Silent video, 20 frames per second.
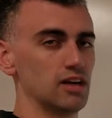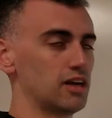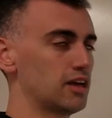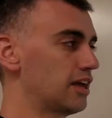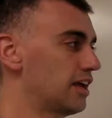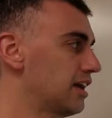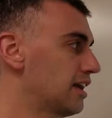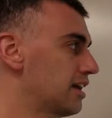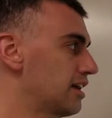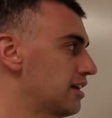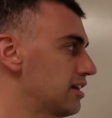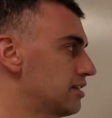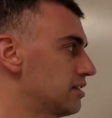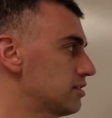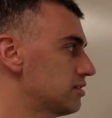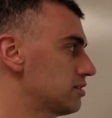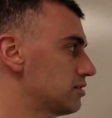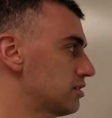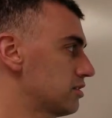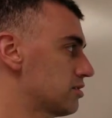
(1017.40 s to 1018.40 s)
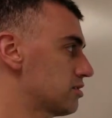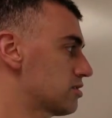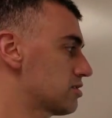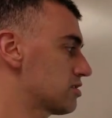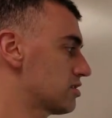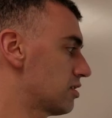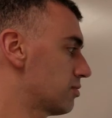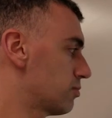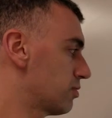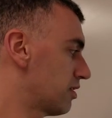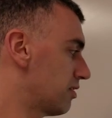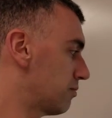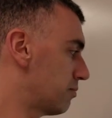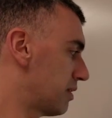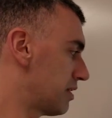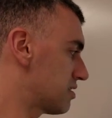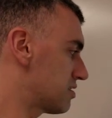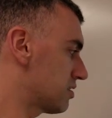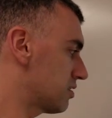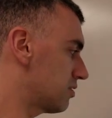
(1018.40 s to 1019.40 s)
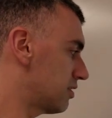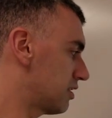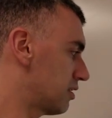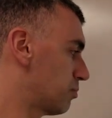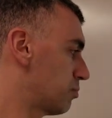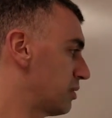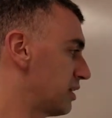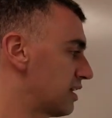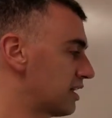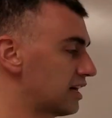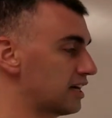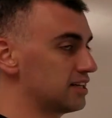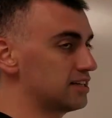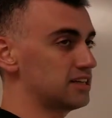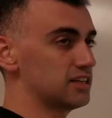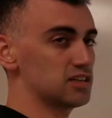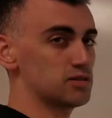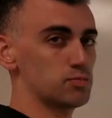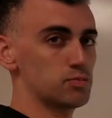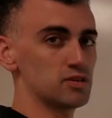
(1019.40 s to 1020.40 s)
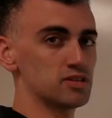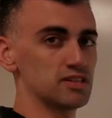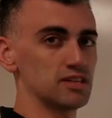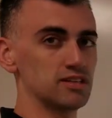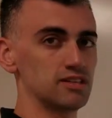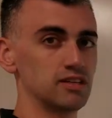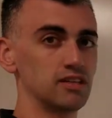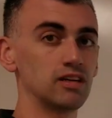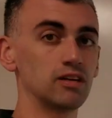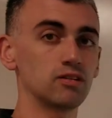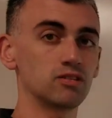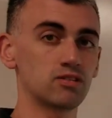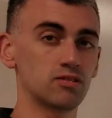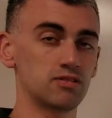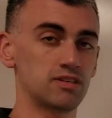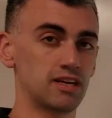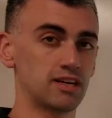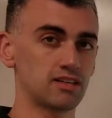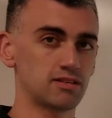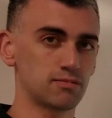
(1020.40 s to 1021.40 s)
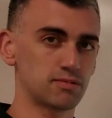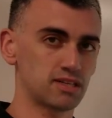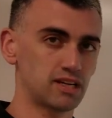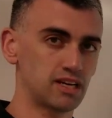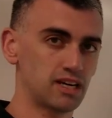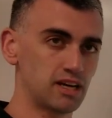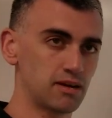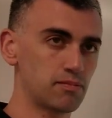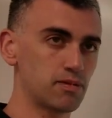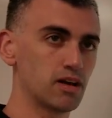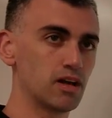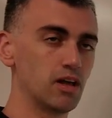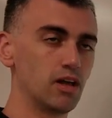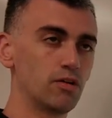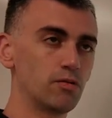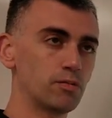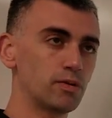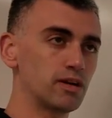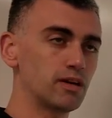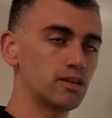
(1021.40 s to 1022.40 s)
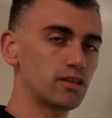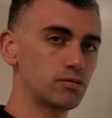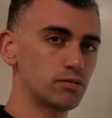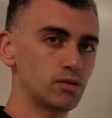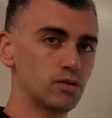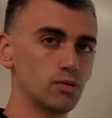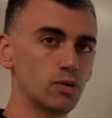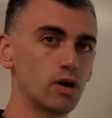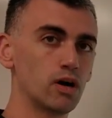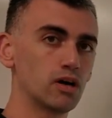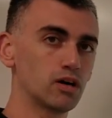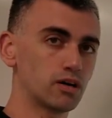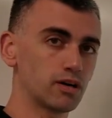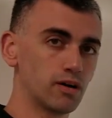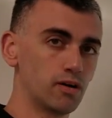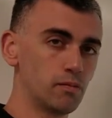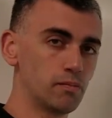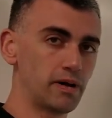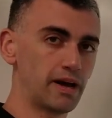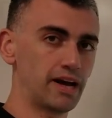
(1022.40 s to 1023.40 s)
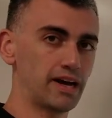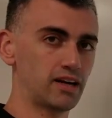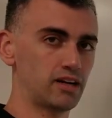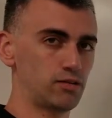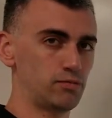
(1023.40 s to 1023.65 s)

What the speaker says: And it's a summary of basically the big ideas presented here. So take some time, read it through, go back,